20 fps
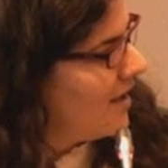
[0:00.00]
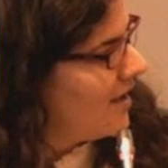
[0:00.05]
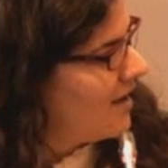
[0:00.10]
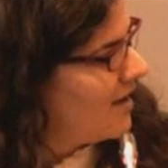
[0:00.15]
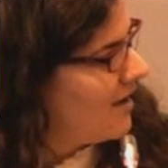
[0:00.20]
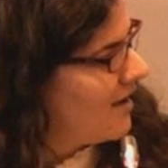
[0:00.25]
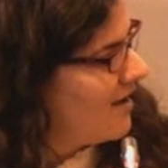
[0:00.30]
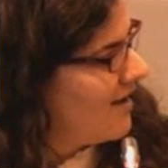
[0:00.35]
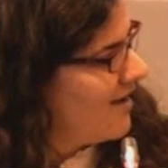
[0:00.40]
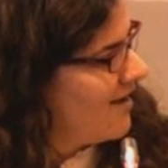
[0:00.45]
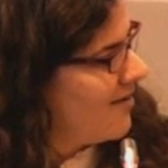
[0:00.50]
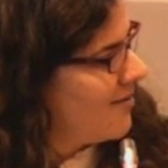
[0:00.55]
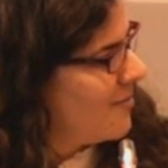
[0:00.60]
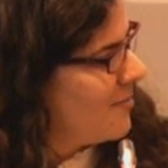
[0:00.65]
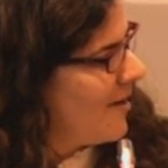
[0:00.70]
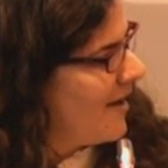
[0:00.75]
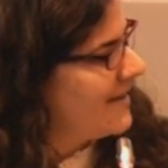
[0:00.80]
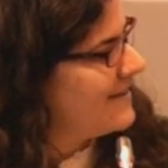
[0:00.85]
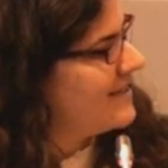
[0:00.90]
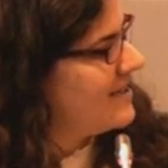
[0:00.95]

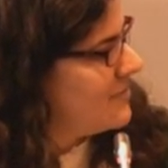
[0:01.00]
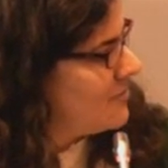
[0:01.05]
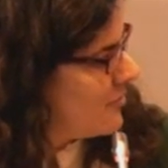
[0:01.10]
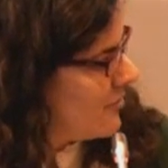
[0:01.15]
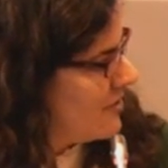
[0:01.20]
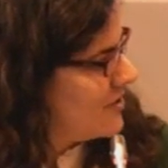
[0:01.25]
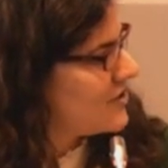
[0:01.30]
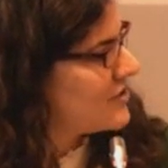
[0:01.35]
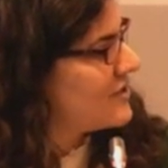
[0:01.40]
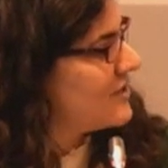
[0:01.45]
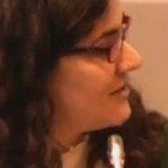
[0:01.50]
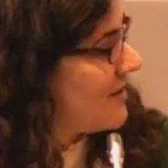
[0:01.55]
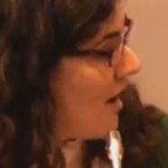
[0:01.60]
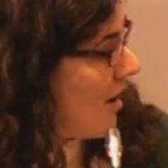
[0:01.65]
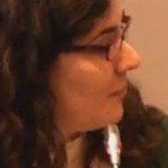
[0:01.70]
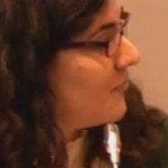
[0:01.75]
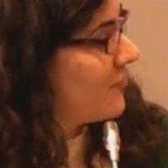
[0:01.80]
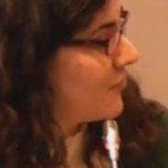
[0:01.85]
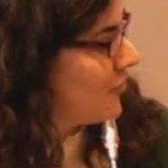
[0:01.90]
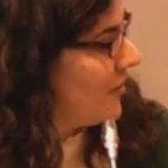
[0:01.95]
by deliberation
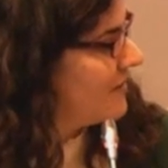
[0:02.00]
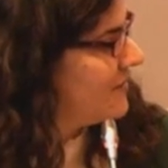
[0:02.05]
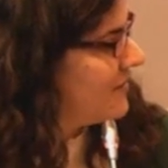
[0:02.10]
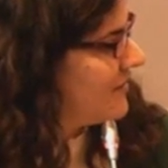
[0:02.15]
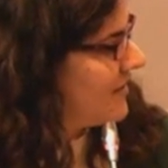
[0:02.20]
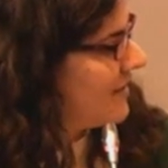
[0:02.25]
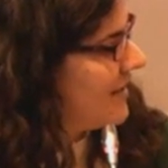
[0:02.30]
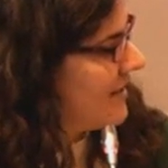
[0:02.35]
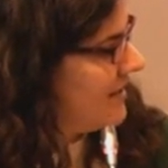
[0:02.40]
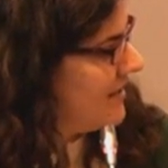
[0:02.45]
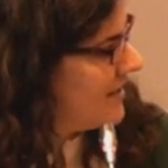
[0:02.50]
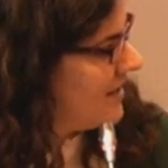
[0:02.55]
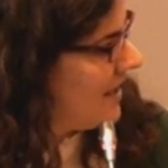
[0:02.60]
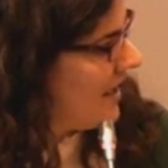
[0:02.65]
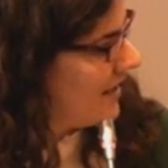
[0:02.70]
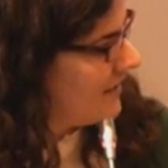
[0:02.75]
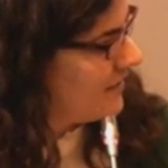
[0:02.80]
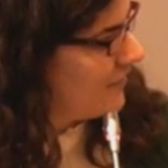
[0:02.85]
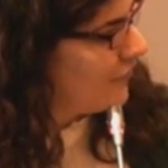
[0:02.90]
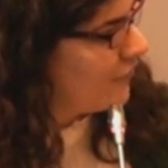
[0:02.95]
upfront at the